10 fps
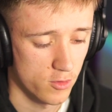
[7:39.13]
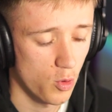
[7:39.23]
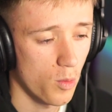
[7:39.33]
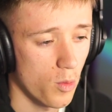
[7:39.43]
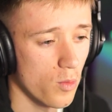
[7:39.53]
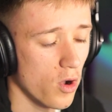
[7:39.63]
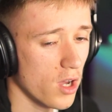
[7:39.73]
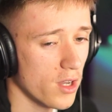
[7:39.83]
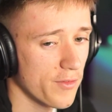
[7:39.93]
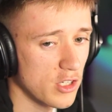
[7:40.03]
So what, what,
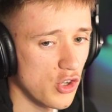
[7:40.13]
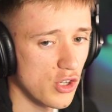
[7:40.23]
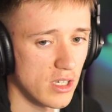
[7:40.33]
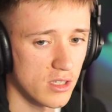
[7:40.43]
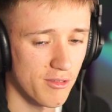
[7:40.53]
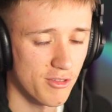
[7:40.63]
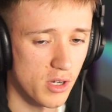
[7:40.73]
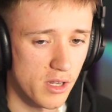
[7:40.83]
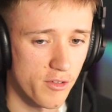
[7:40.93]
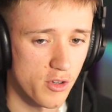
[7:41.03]
what kind of things do you see yourself
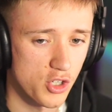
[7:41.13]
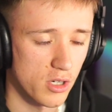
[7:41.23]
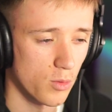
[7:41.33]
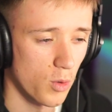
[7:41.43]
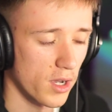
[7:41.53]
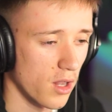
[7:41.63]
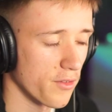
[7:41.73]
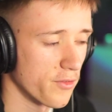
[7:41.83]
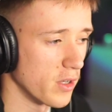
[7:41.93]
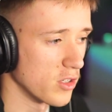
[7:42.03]
doing in the future, work
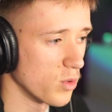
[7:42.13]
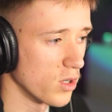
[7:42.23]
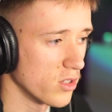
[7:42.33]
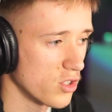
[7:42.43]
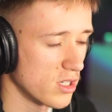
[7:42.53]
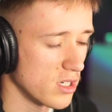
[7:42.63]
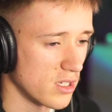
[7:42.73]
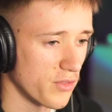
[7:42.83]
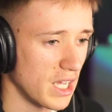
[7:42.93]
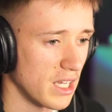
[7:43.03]
like fitness wise? Do you see
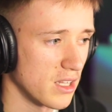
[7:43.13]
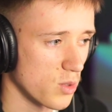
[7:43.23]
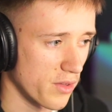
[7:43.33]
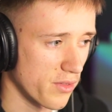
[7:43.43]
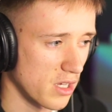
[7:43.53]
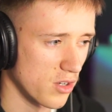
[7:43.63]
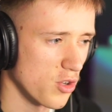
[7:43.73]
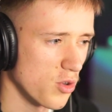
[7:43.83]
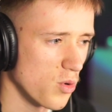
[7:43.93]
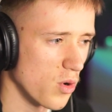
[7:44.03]
yourself getting into anything
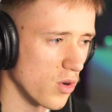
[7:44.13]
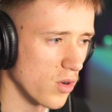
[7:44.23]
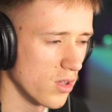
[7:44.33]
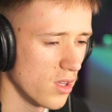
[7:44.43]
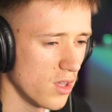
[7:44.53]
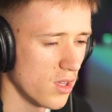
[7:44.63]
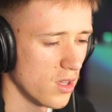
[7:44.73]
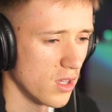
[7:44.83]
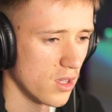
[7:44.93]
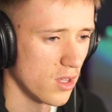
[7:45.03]
new or
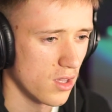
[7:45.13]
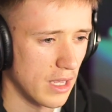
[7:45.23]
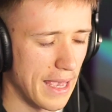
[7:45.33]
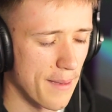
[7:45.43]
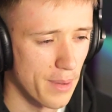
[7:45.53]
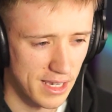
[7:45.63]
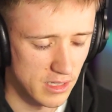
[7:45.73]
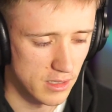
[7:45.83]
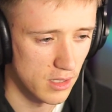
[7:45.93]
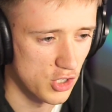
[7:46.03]
getting
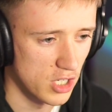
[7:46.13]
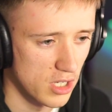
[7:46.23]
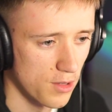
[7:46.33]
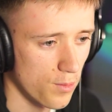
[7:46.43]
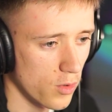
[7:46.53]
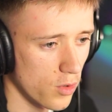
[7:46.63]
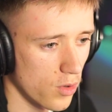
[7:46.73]
back into the gym